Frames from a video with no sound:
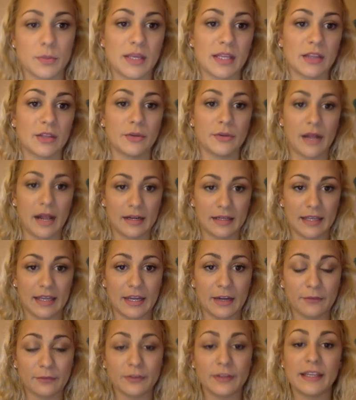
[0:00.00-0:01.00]
we can learn how to
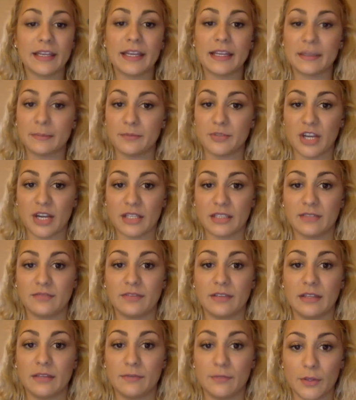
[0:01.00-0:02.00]
carefully and
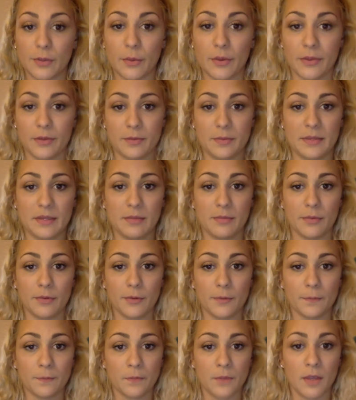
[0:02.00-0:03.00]
objectively view other
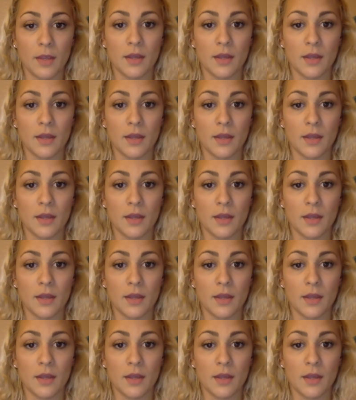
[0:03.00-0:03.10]
people.